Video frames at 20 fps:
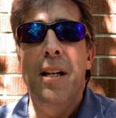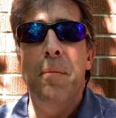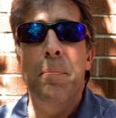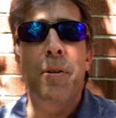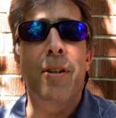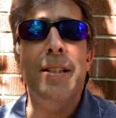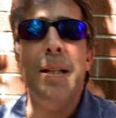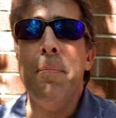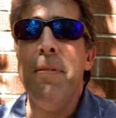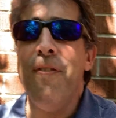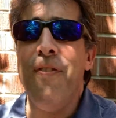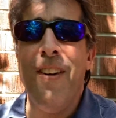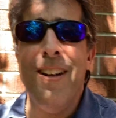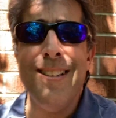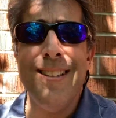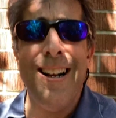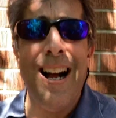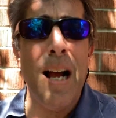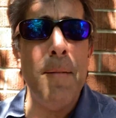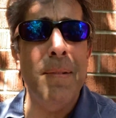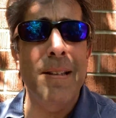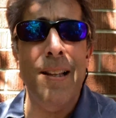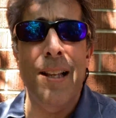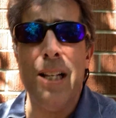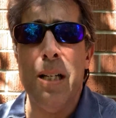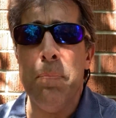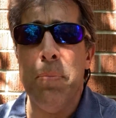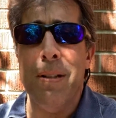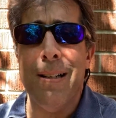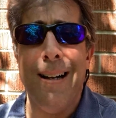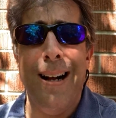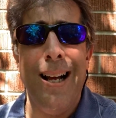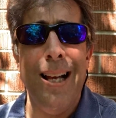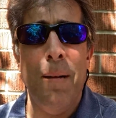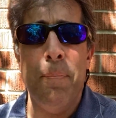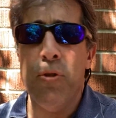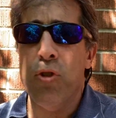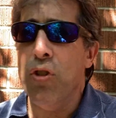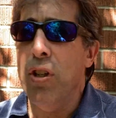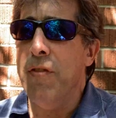Because I'm a fun guy. I'm a likable guy. I'm
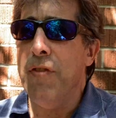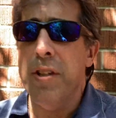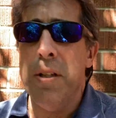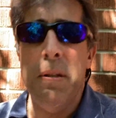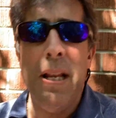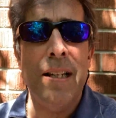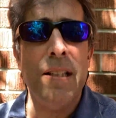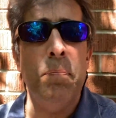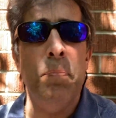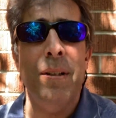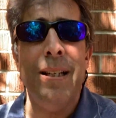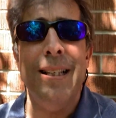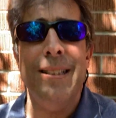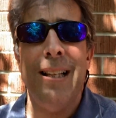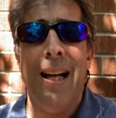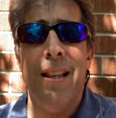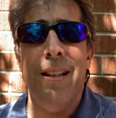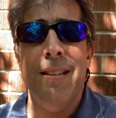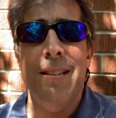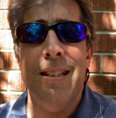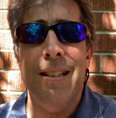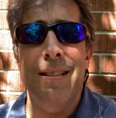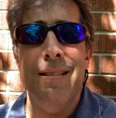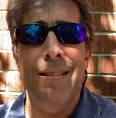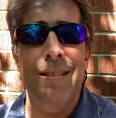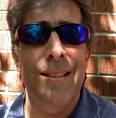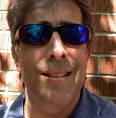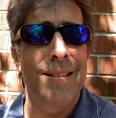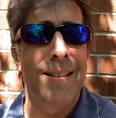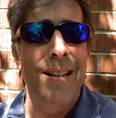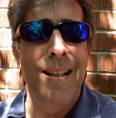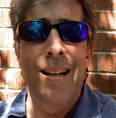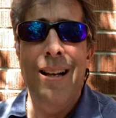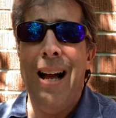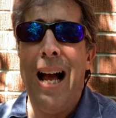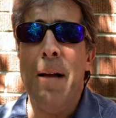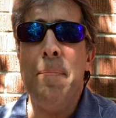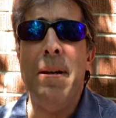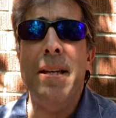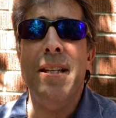shooting for the next $1 billion deal.
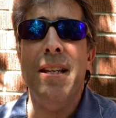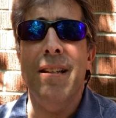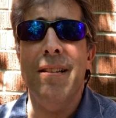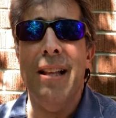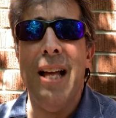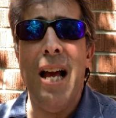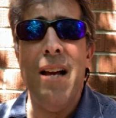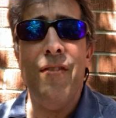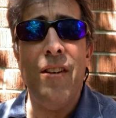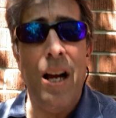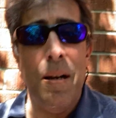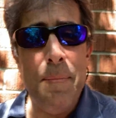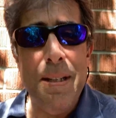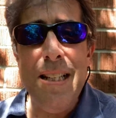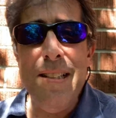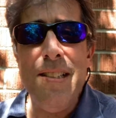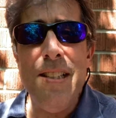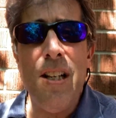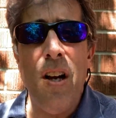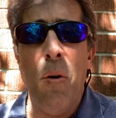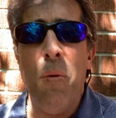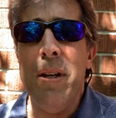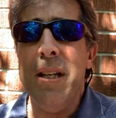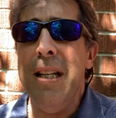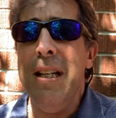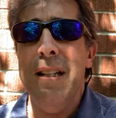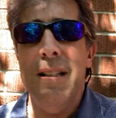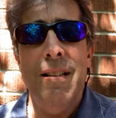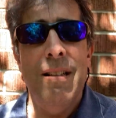I make you laugh. I'm easygoing.